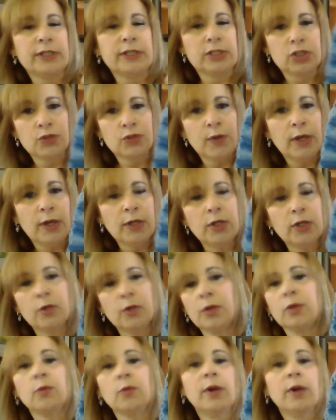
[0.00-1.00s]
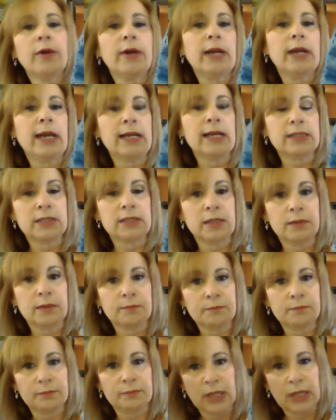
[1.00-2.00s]
a shrug. You can wear it as a
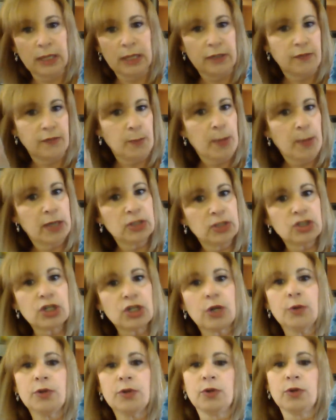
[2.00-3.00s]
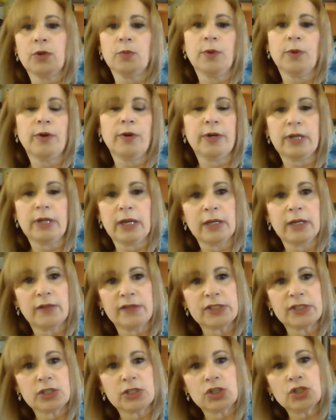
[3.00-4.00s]
kind of a poncho. You can wear it kind of
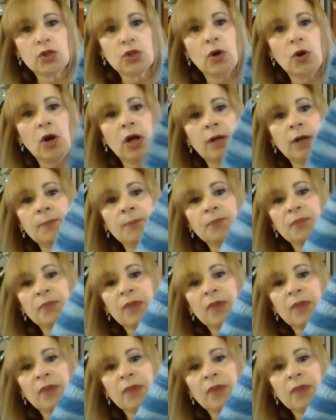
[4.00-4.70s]
as a shawl.